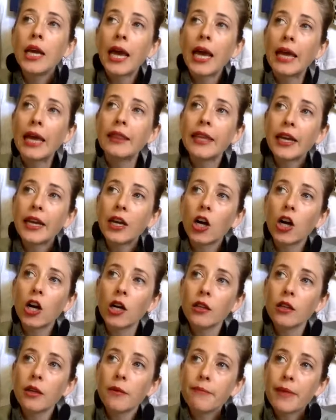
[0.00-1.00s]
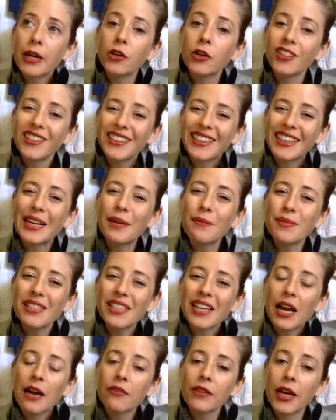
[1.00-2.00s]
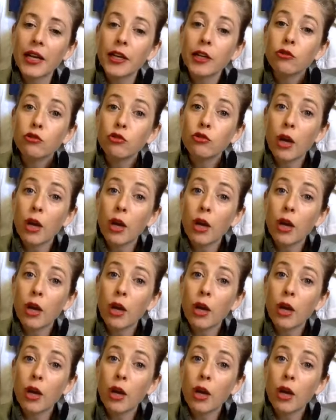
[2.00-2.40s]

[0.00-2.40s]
and they are the metal clamps that have kind of